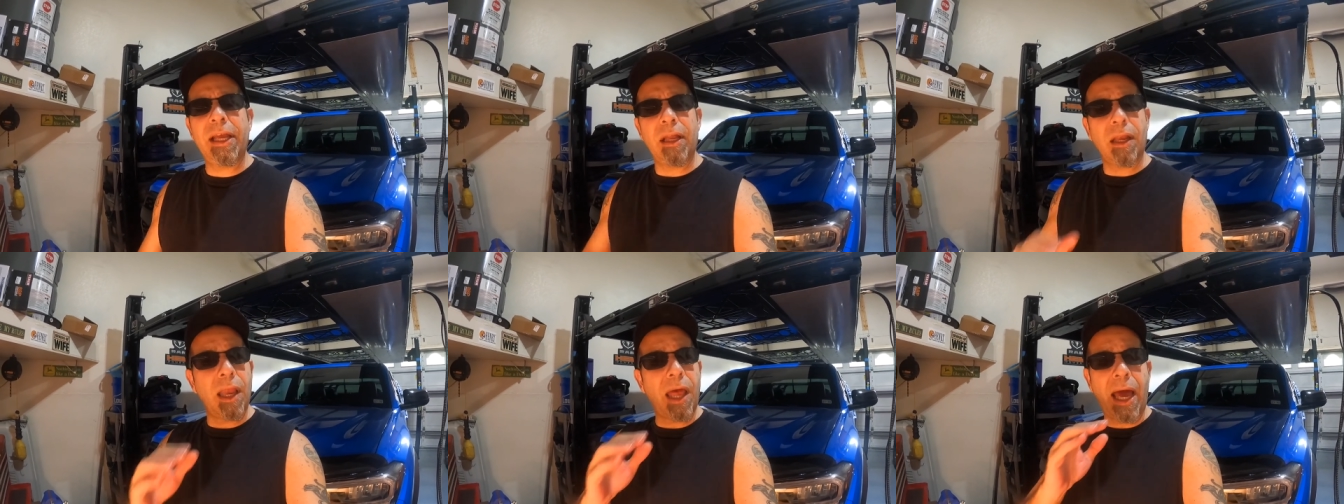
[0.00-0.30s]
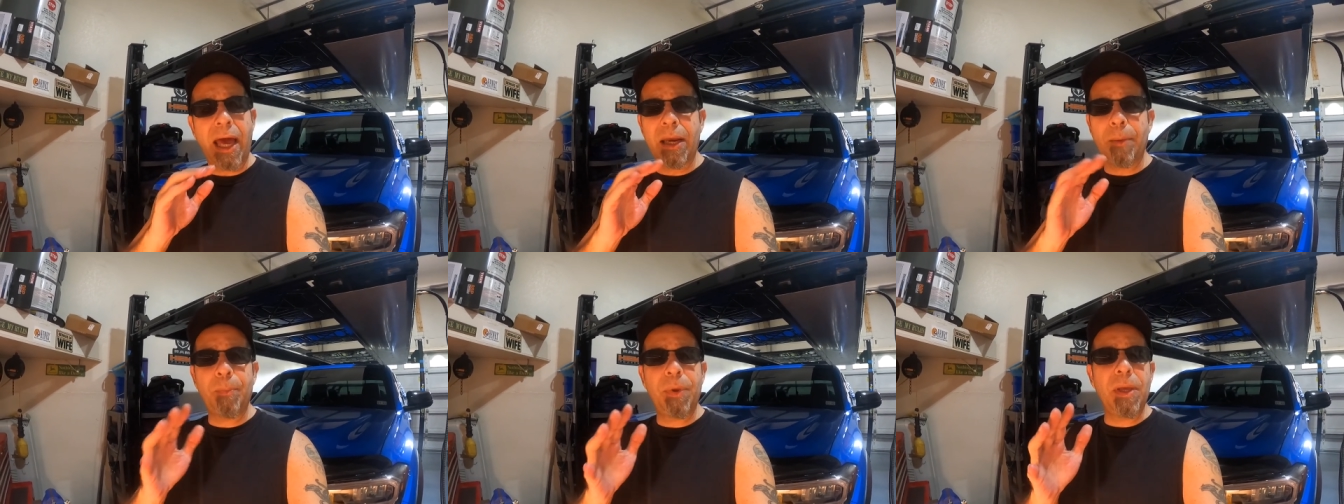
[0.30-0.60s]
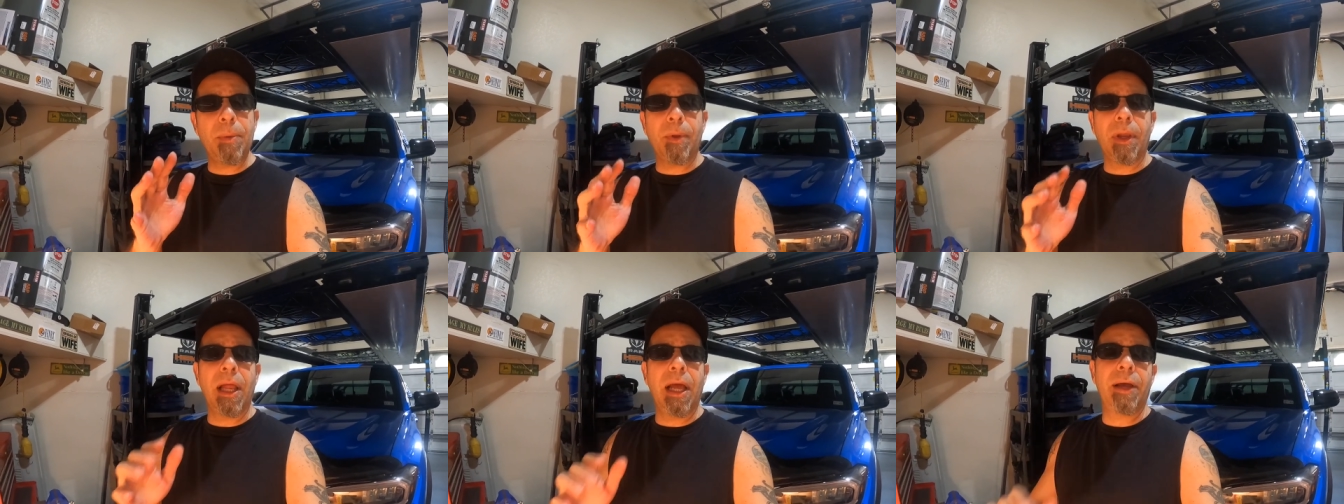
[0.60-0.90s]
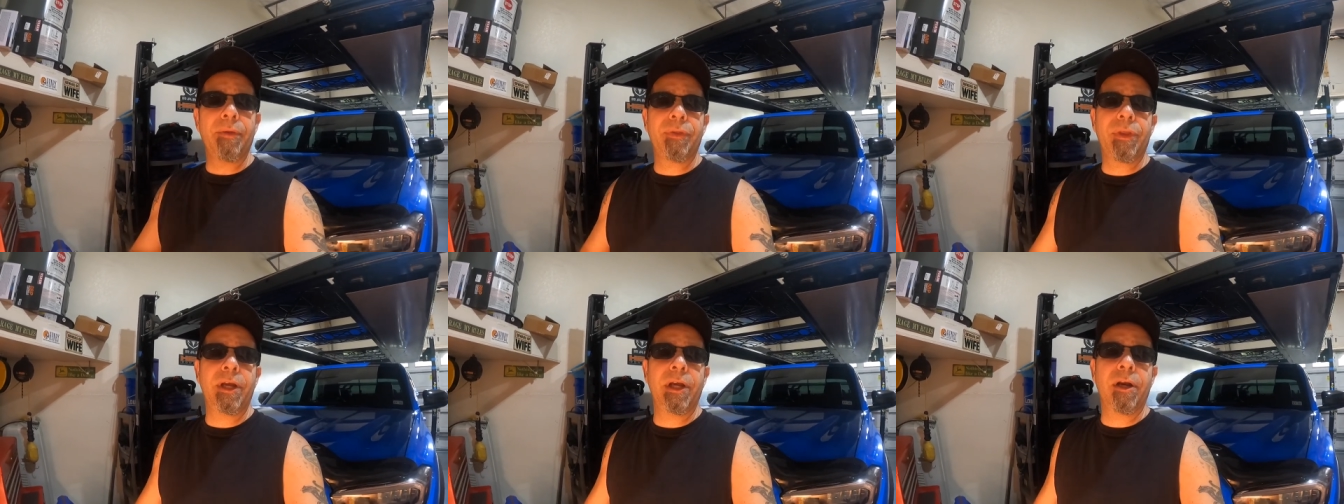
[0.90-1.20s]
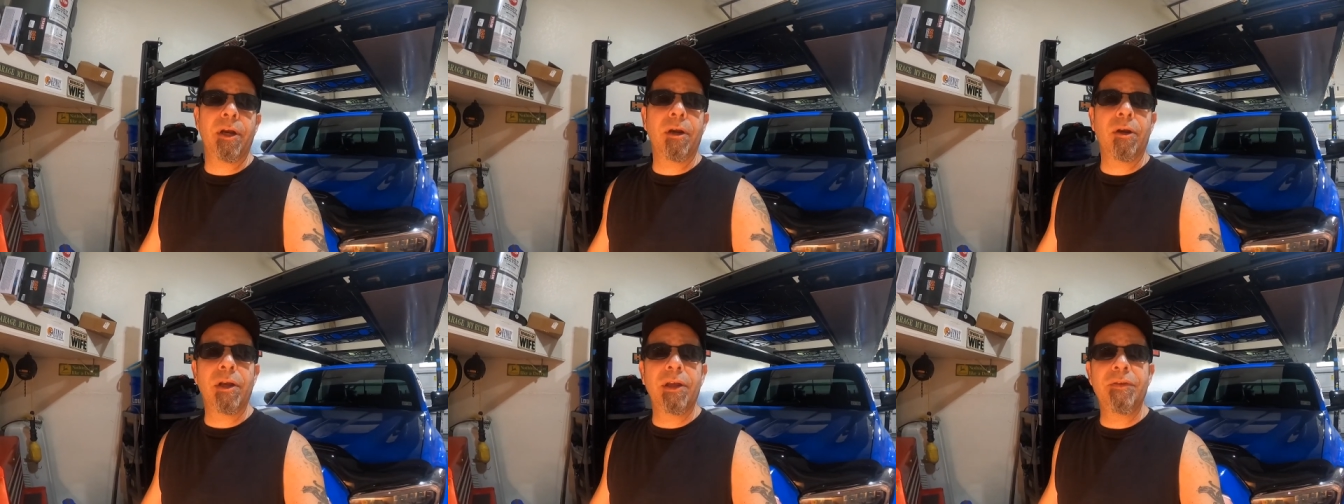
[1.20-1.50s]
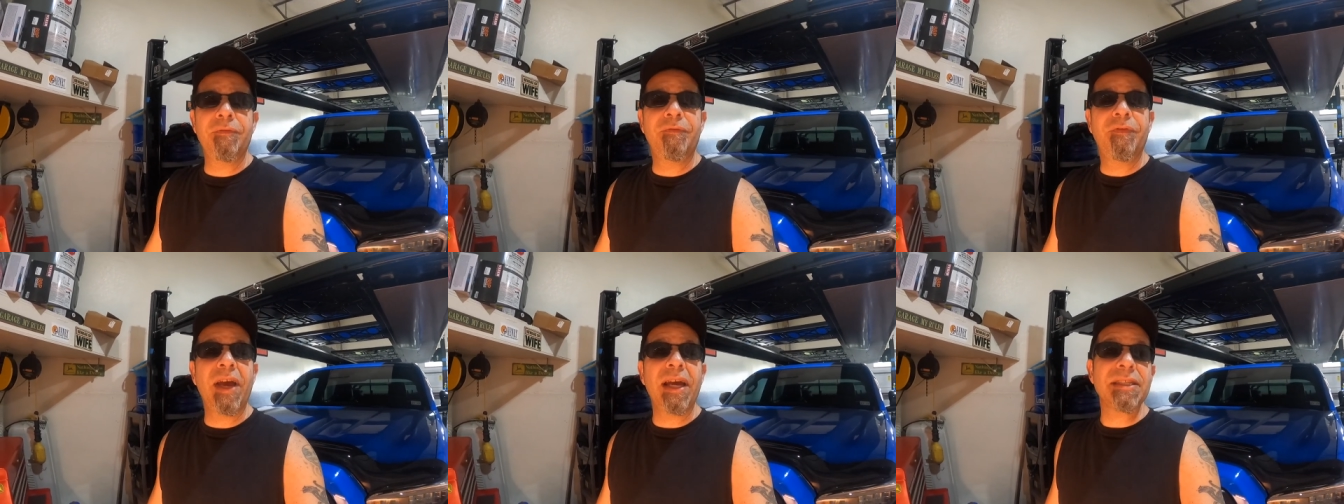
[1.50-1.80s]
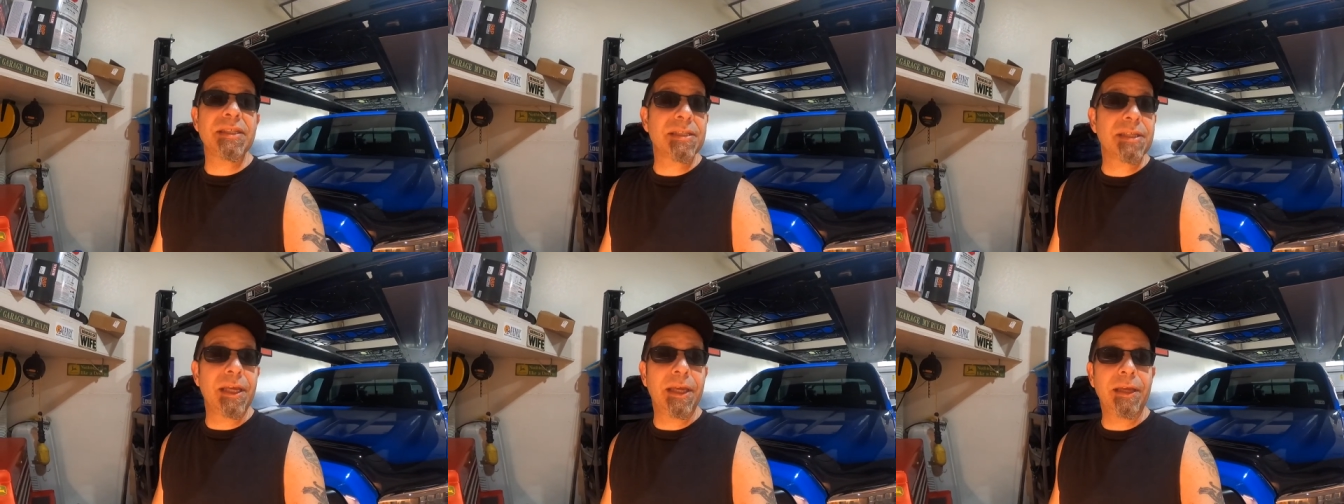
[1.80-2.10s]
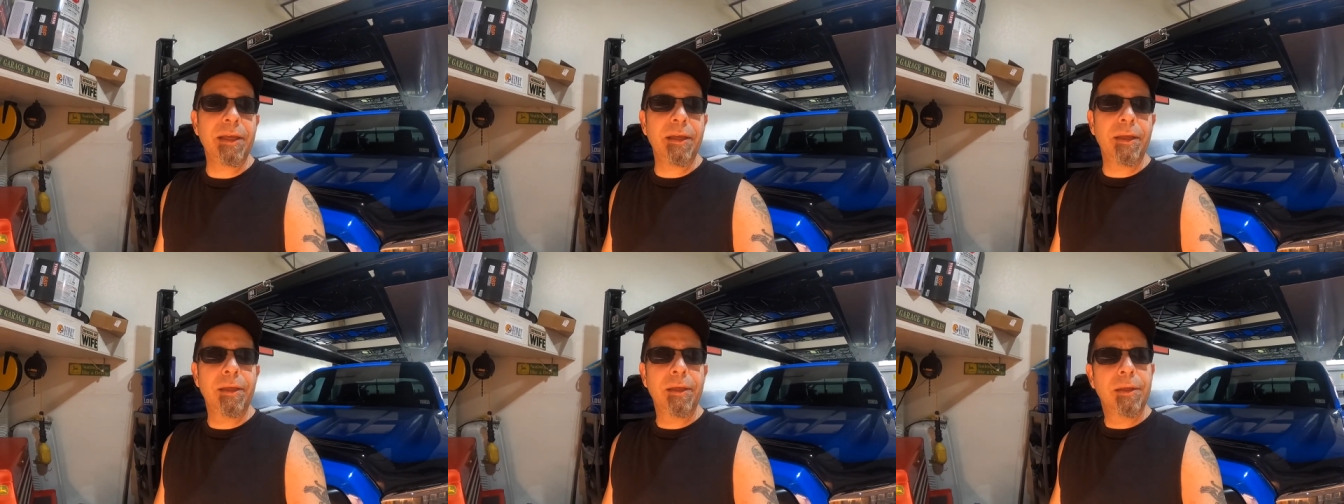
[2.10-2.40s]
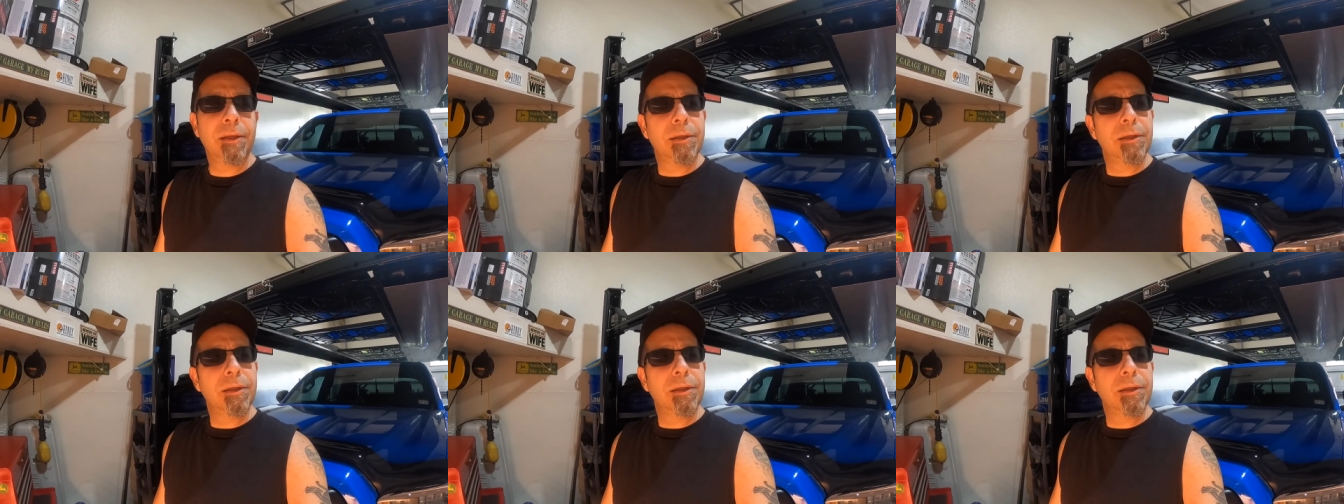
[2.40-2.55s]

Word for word: A lot of people out there are investing,